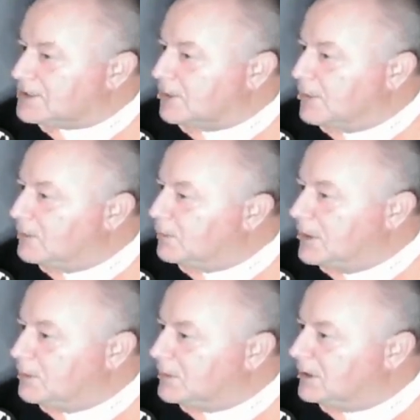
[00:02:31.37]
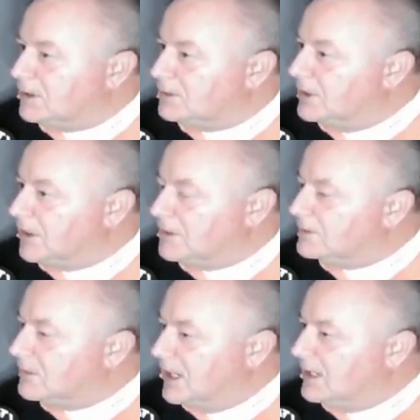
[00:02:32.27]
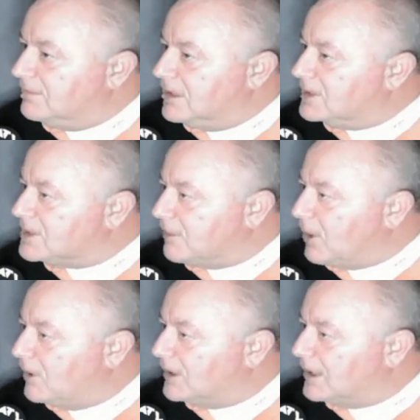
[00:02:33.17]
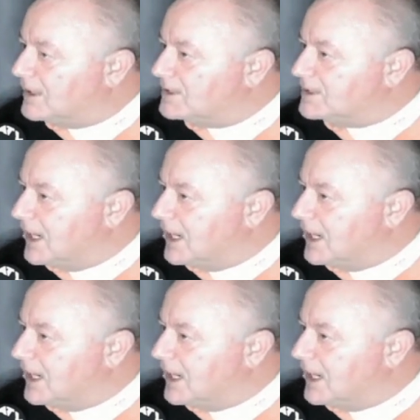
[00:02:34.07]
So we were, evening, summer holidays.